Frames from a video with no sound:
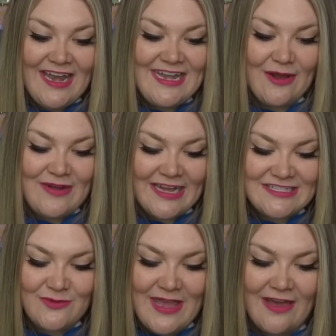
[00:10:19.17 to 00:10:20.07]
Now
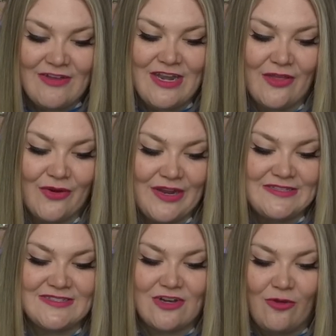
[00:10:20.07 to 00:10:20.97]
next we have another
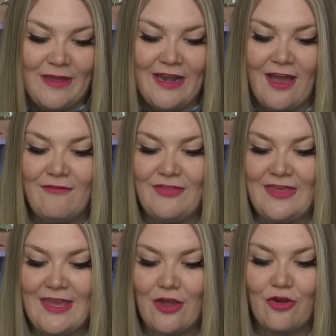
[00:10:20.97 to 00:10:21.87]
installment of
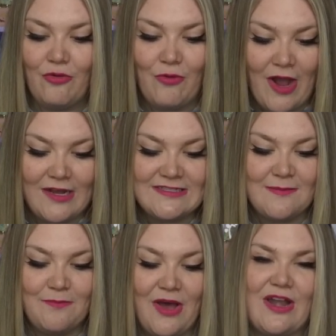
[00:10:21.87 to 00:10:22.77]
the
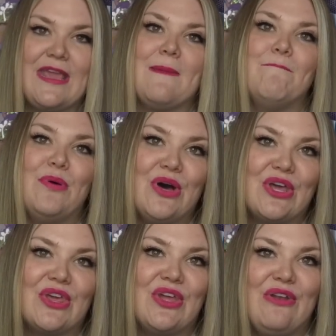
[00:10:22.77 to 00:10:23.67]
crossbody book
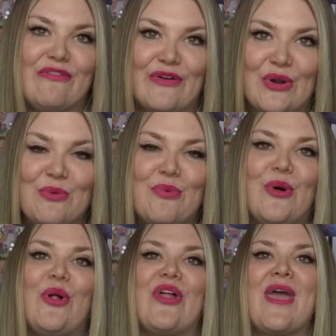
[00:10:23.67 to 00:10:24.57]

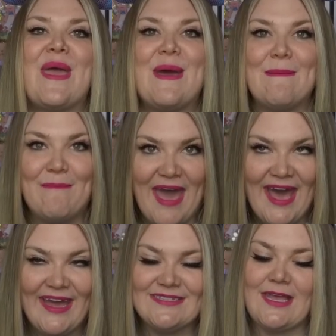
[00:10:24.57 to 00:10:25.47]
convertible
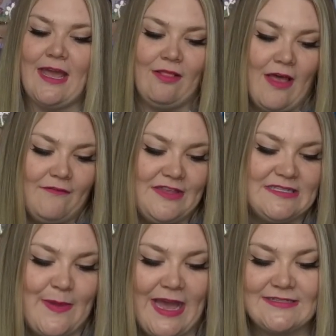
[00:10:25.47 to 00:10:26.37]
bags. I love
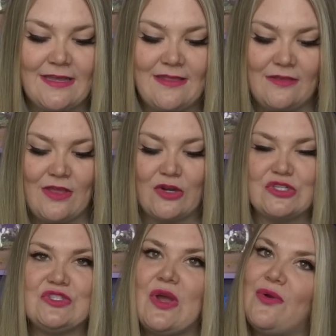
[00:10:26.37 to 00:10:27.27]
these bags. I think they are
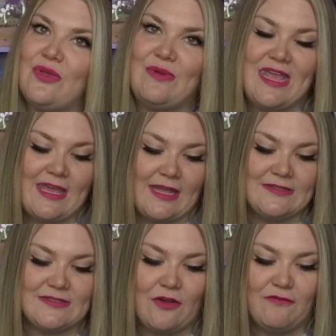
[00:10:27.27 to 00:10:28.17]
so unique
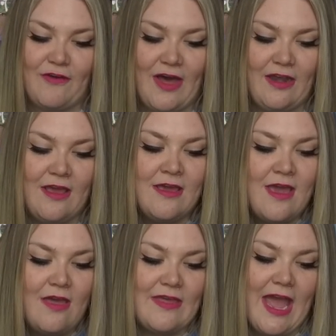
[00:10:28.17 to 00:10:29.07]
and so fun.
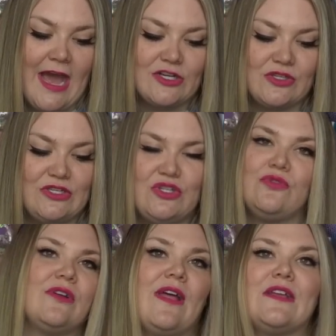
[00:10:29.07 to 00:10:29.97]
They actually
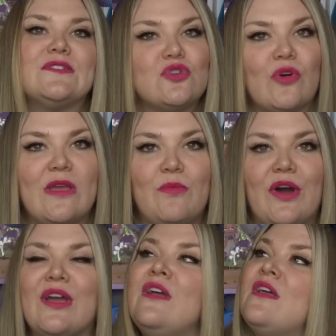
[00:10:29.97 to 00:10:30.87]
do look like a
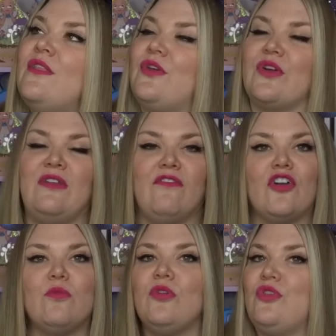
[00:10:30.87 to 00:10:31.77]
storybook. They're
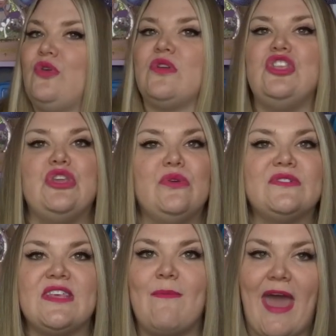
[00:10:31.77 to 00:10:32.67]
convertible. You can
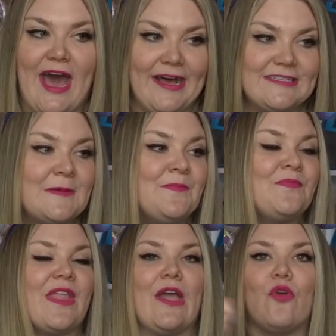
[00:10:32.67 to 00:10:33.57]
use them as
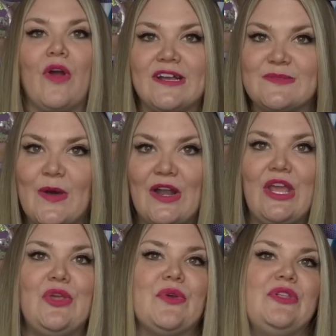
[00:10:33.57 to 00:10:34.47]
a
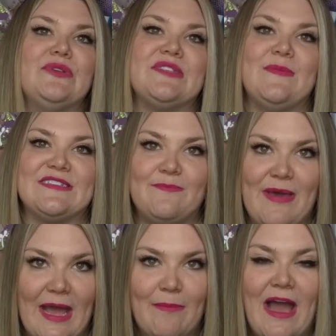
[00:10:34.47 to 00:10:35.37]
crossbody, you can use them as a
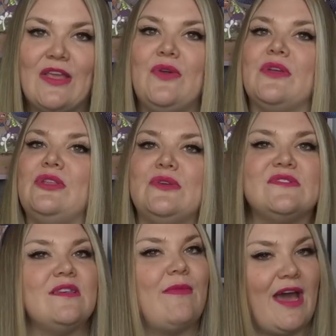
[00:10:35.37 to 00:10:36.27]
backpack, you can
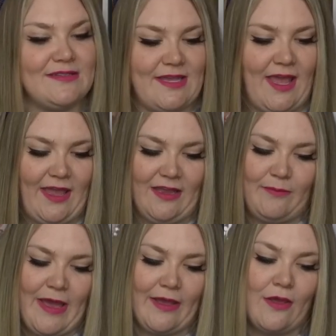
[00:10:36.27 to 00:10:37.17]
use them as a
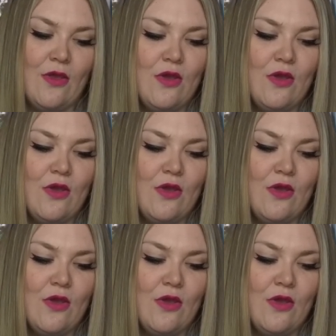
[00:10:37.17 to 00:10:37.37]
handbag.